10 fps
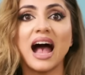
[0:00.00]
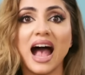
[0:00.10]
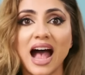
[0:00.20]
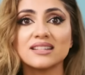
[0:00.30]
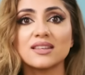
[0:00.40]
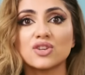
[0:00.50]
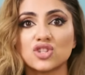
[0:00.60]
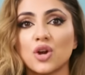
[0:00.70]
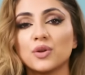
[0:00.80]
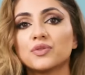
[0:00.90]
as
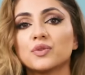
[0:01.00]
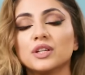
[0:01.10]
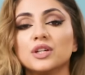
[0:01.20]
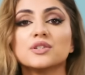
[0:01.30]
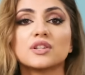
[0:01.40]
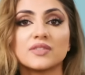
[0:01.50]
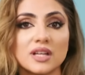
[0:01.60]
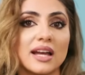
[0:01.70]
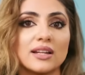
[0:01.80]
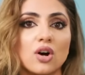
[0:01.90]
shown through the use of
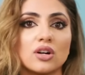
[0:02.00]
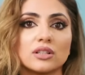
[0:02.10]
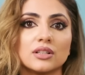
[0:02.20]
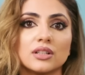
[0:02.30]
dialogue.